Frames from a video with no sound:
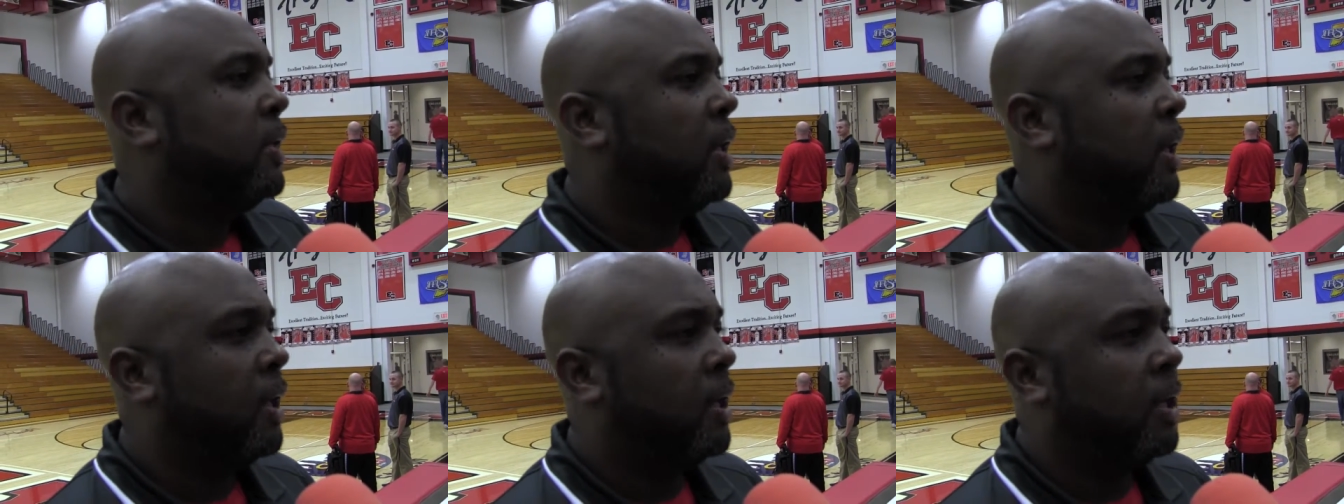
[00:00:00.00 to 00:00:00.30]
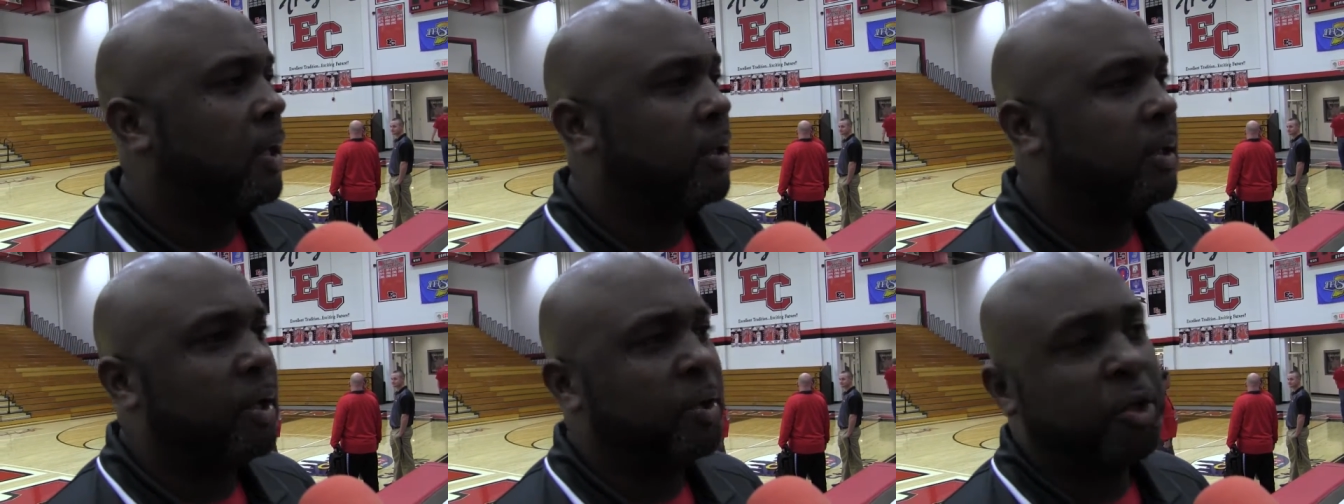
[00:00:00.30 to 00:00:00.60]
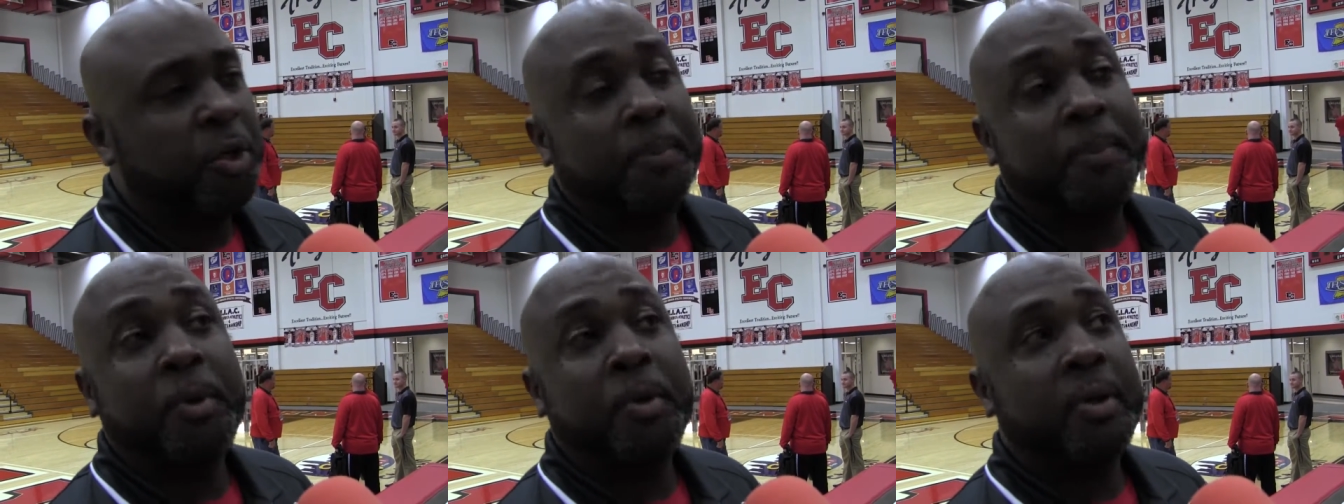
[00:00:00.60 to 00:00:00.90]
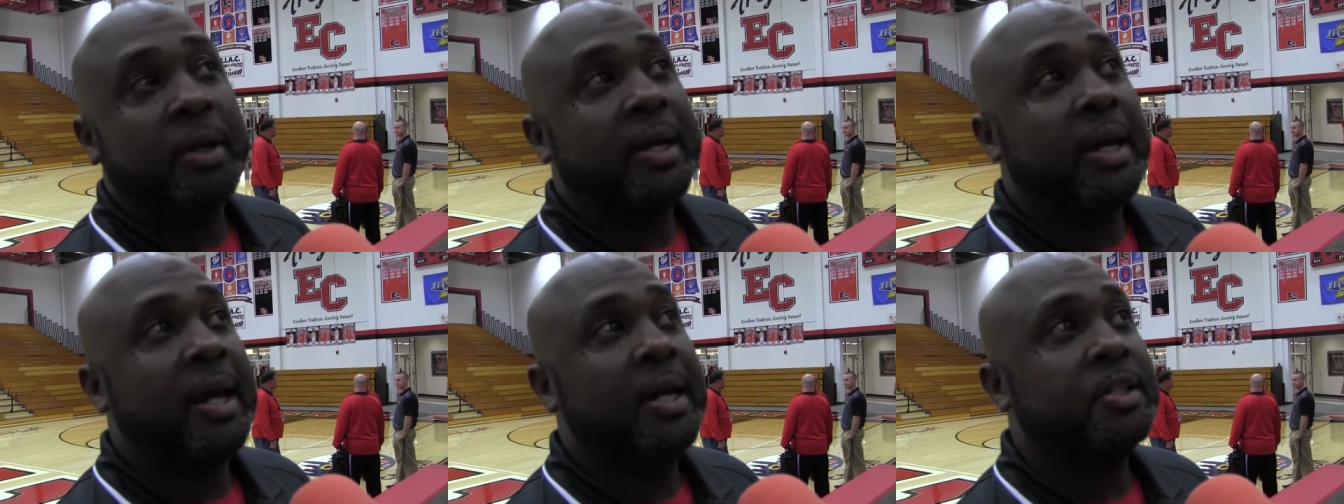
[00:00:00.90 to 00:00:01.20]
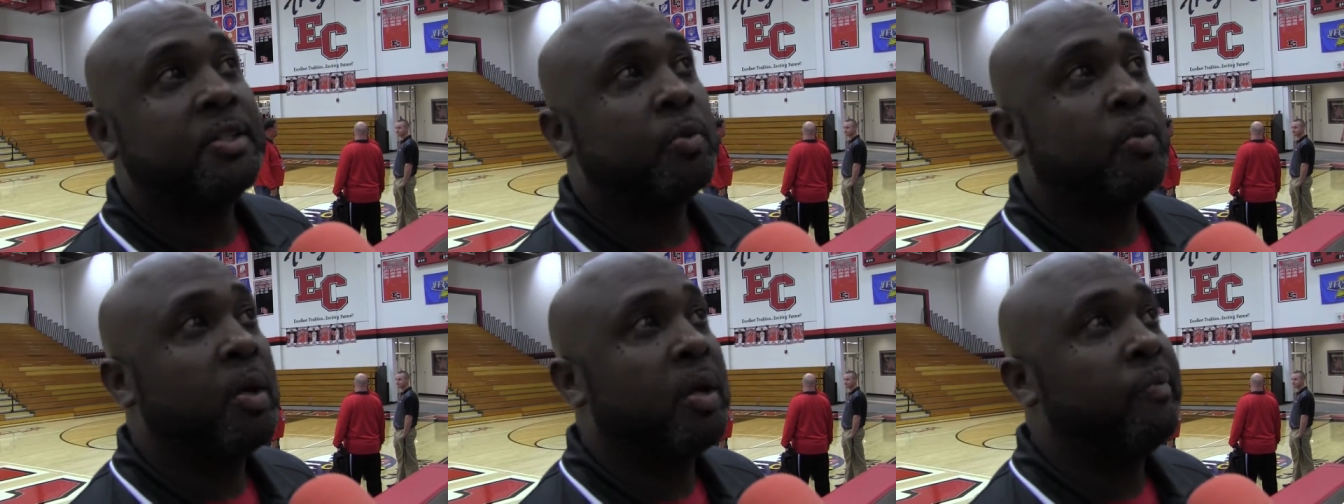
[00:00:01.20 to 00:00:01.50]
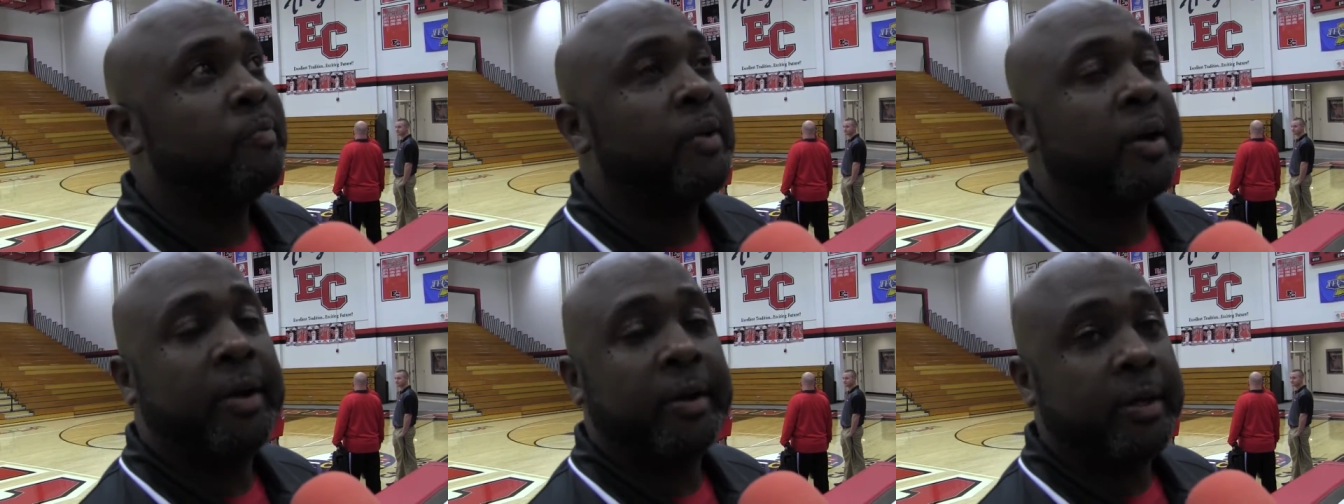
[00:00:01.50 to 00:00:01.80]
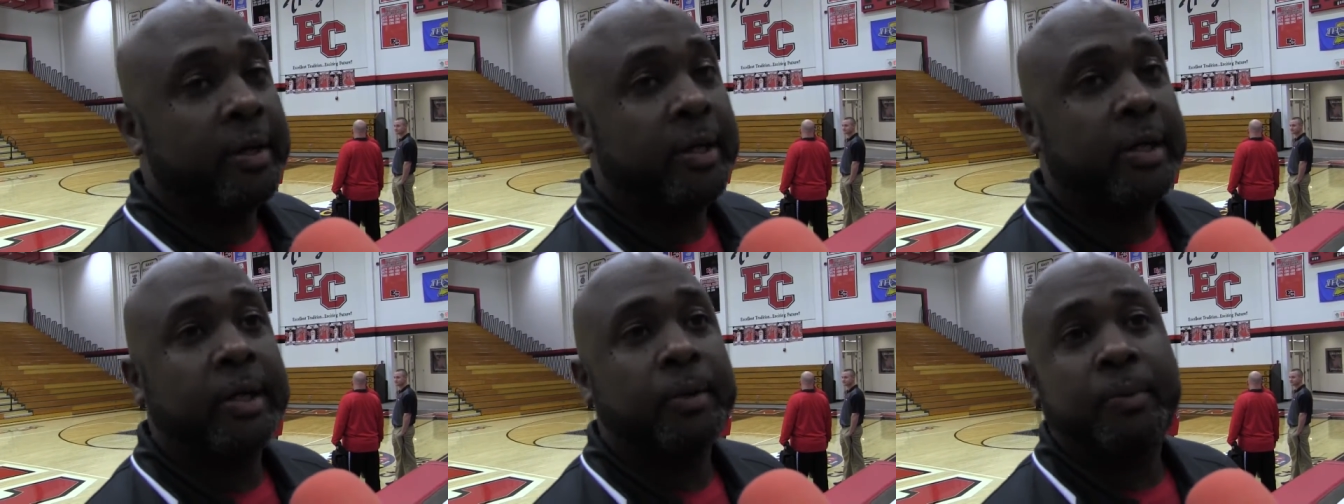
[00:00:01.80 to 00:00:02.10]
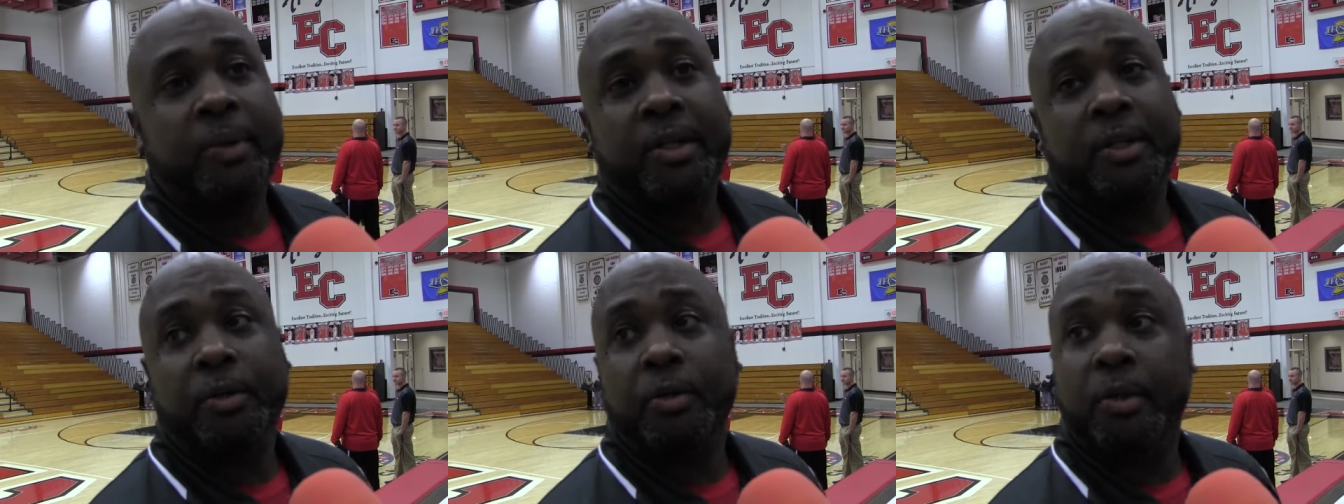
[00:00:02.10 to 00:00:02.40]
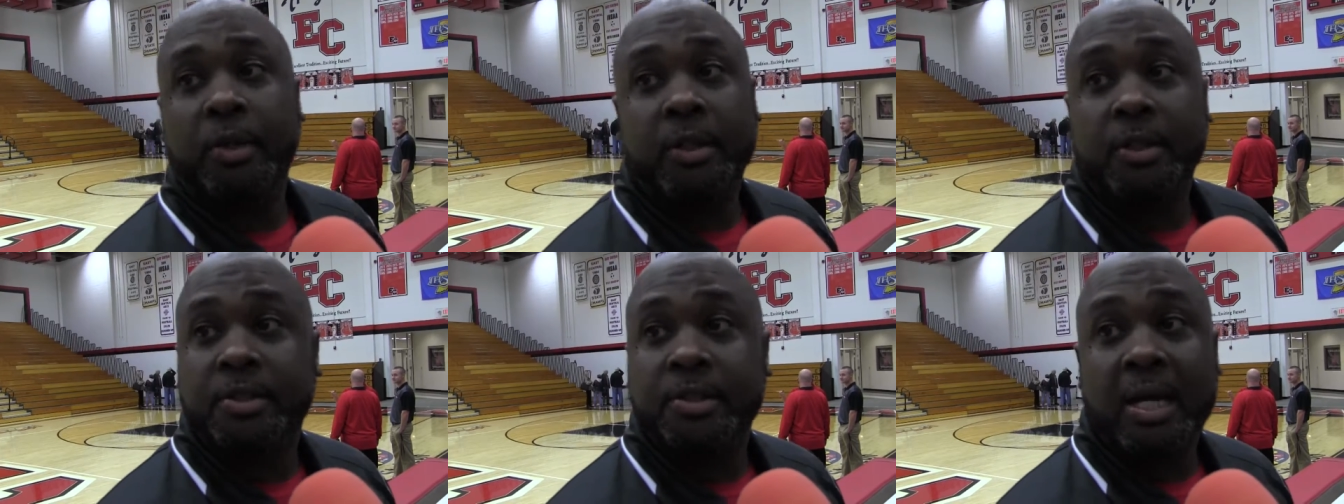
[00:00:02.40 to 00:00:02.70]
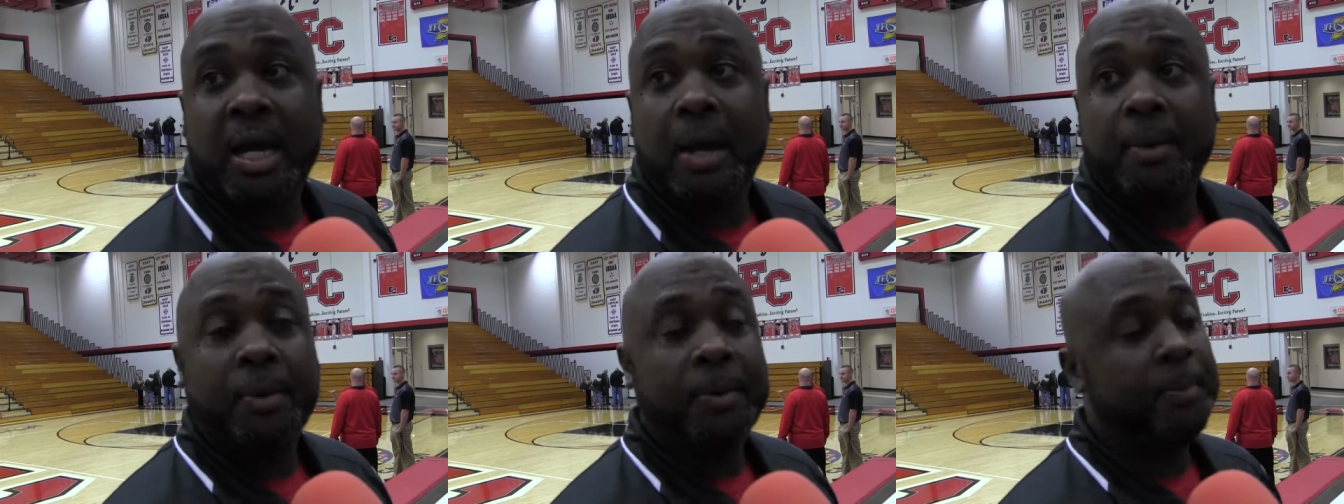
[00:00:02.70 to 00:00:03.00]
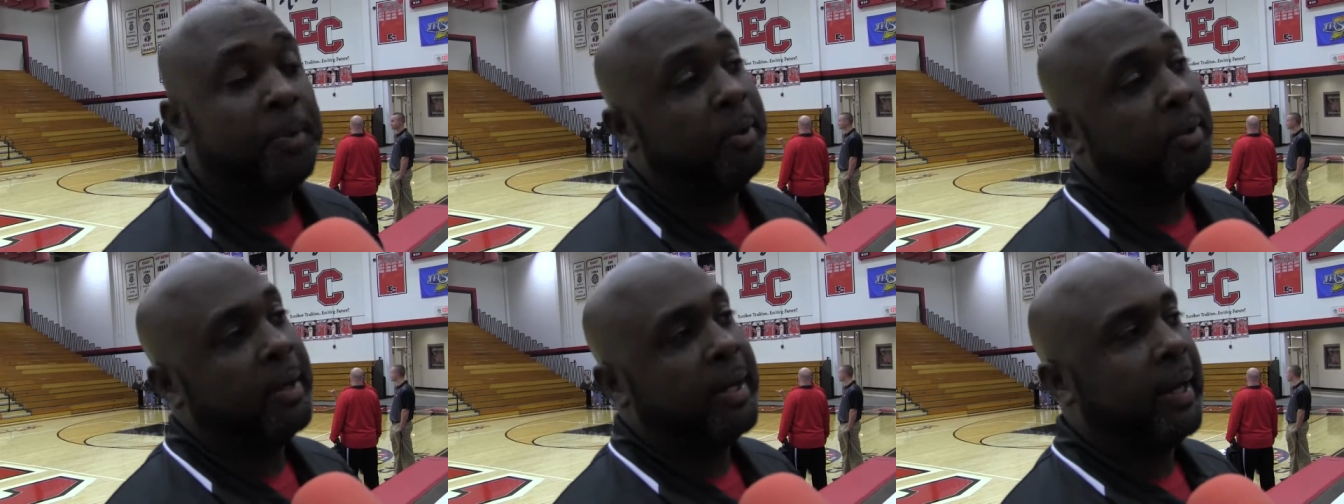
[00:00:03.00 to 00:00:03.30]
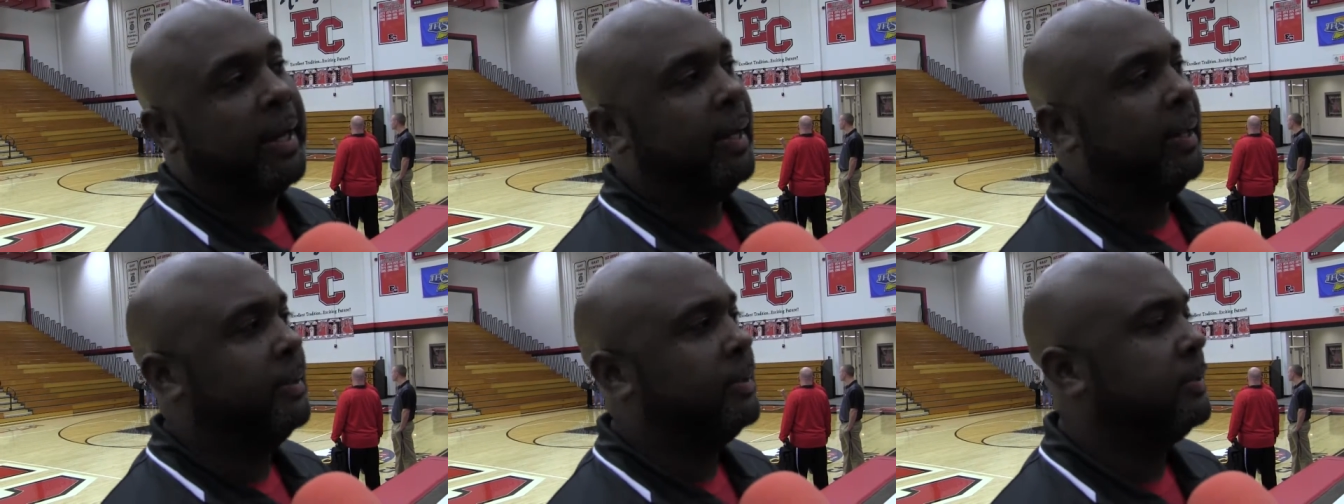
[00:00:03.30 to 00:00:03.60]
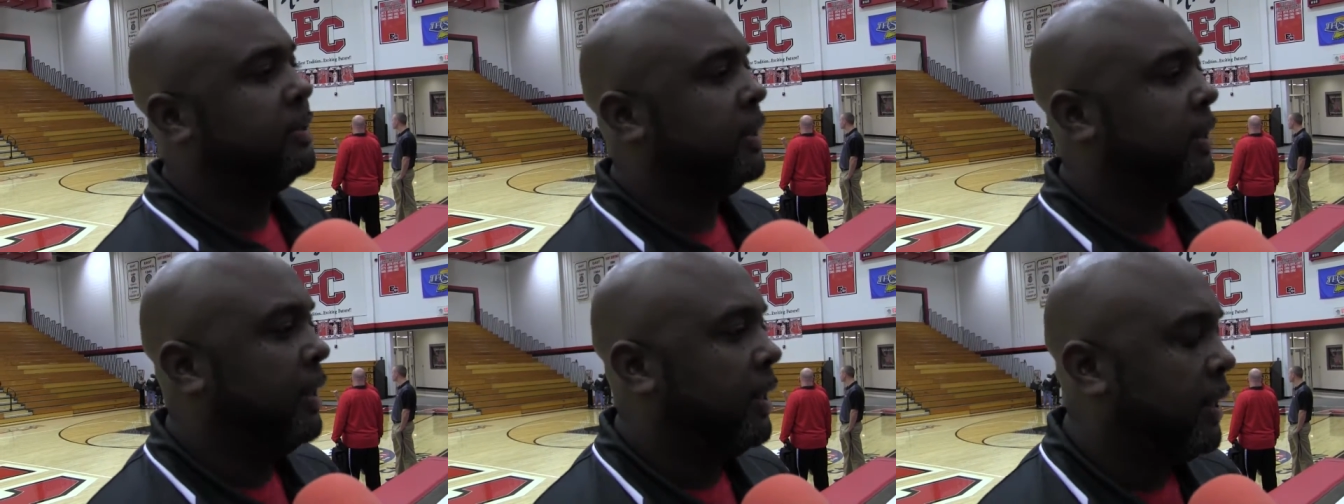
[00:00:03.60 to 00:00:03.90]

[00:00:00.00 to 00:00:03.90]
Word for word: Uh, our communication wasn't very good. We didn't do a good job communicating.